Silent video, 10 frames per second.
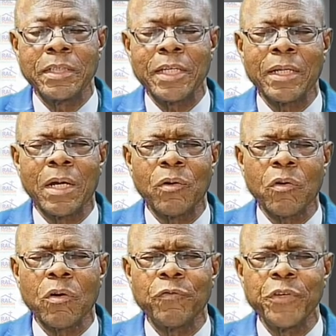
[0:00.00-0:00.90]
Eternal Rock
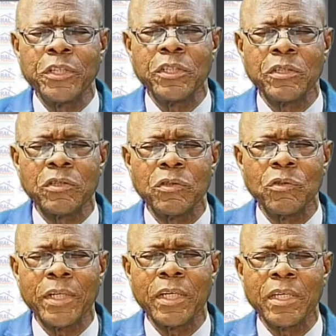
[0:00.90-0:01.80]
of Ages, you
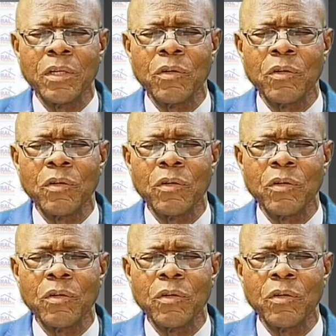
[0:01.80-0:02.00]
are the King